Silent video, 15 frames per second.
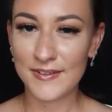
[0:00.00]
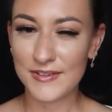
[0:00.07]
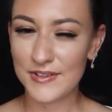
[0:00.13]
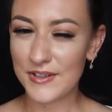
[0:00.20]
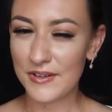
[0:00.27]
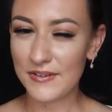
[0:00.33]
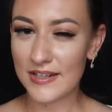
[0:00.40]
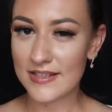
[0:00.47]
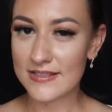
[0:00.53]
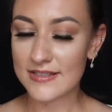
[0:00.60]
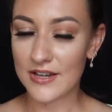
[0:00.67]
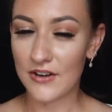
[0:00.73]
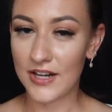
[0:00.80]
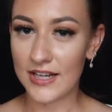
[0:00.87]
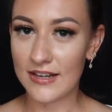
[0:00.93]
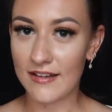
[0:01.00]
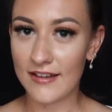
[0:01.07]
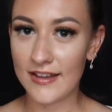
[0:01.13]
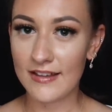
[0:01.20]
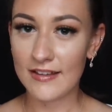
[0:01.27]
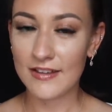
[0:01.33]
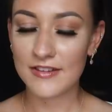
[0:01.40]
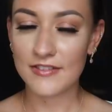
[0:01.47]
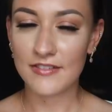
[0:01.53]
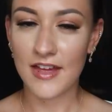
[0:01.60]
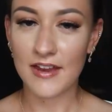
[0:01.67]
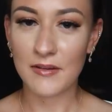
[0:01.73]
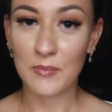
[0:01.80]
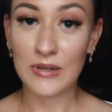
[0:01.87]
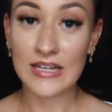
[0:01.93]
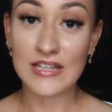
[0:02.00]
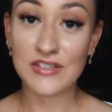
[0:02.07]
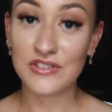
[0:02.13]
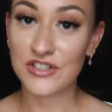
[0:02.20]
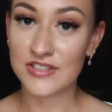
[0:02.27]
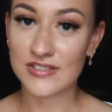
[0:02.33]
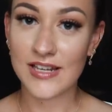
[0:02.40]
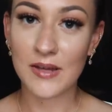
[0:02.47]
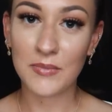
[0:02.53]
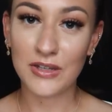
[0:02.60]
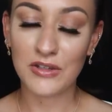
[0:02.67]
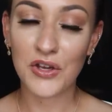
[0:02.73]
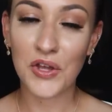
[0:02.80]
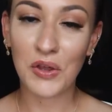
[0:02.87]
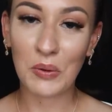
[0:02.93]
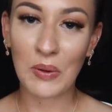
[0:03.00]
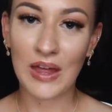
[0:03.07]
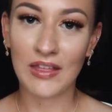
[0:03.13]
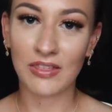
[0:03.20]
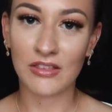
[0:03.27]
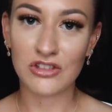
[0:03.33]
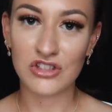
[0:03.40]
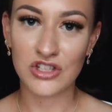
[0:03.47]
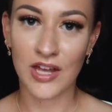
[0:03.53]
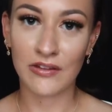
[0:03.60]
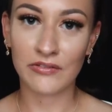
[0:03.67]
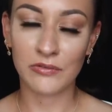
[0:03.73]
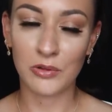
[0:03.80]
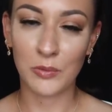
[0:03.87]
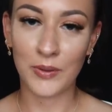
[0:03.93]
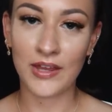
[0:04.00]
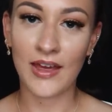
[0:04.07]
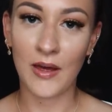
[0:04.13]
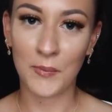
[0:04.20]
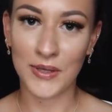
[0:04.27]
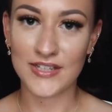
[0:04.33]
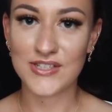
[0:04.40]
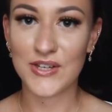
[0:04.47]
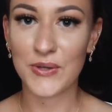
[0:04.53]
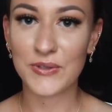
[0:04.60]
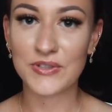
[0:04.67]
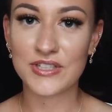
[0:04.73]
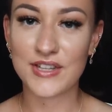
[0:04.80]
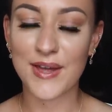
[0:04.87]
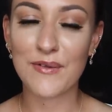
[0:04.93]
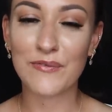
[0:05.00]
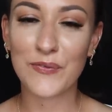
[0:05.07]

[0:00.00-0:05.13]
don't necessarily like, then please just let me know and the chef will be happy to alter that.